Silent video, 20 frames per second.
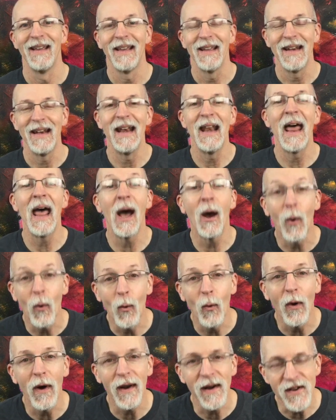now
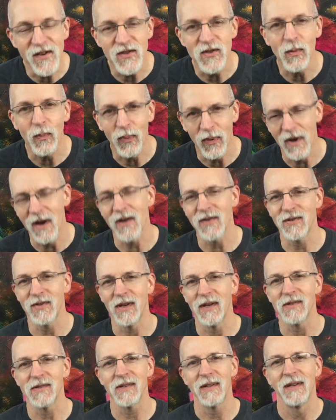what is the
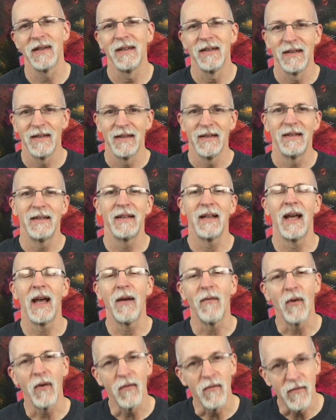process to
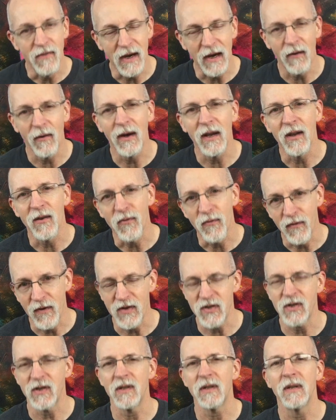have a very
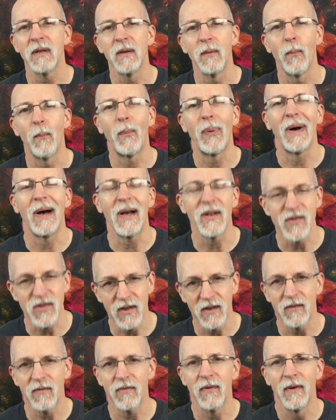efficient,
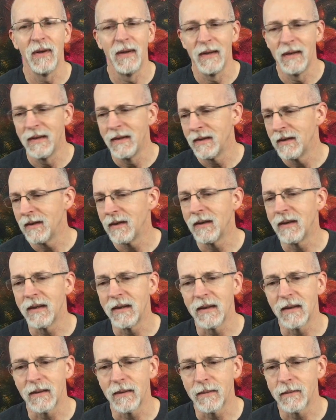positive
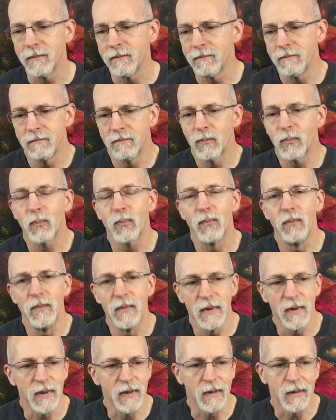um,
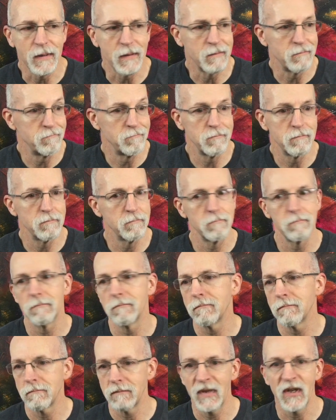um,
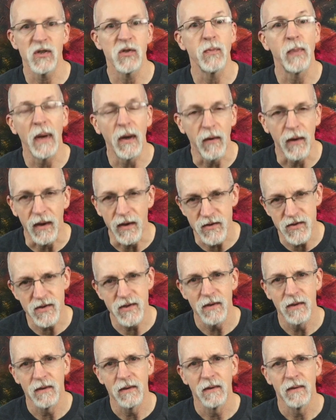experience
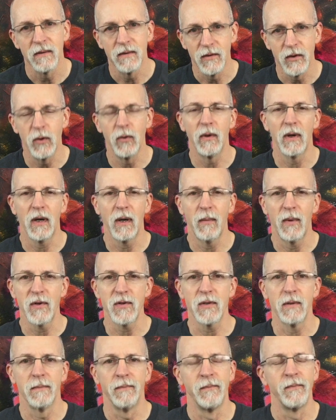doing a
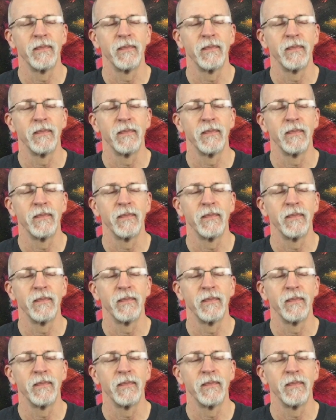commission?